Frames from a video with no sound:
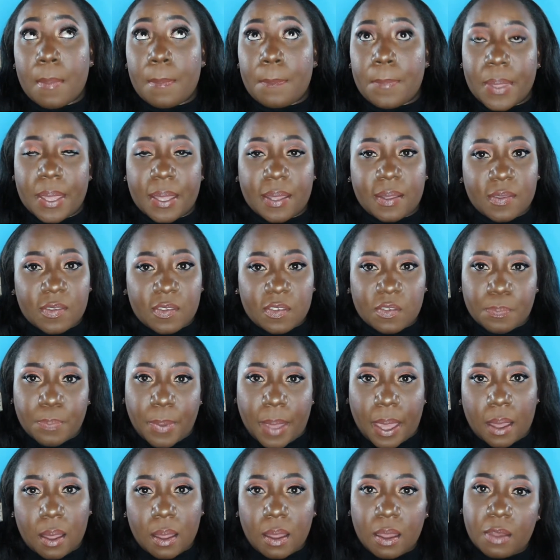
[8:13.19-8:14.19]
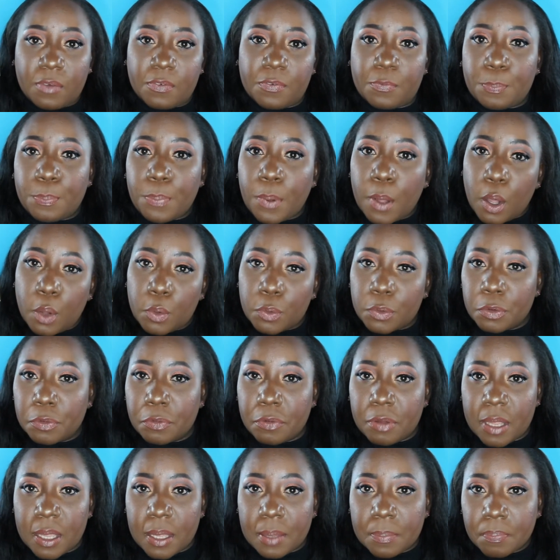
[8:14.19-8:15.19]
big speck of
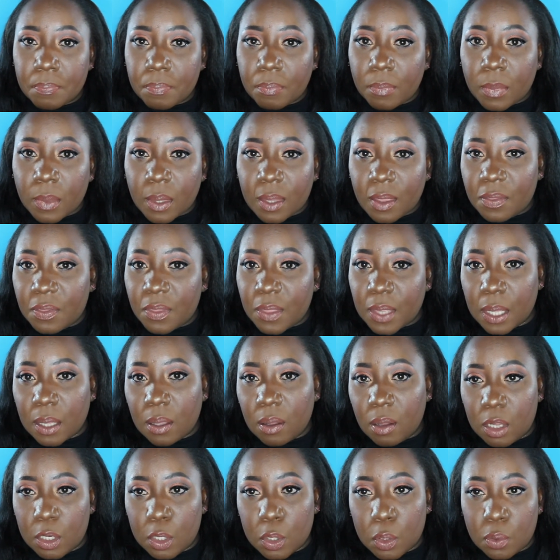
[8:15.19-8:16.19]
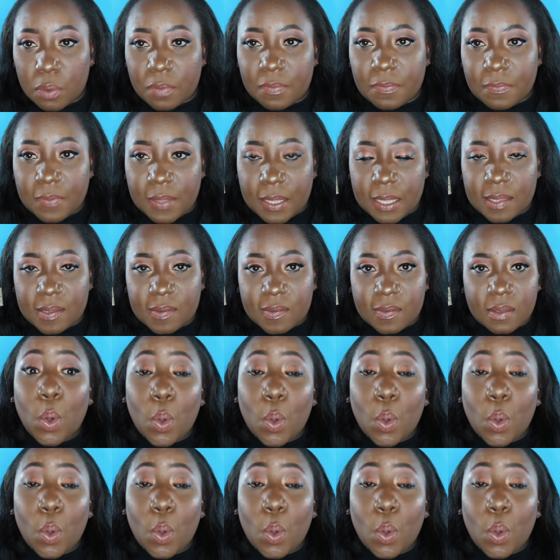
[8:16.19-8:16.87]
powdery thing on your face.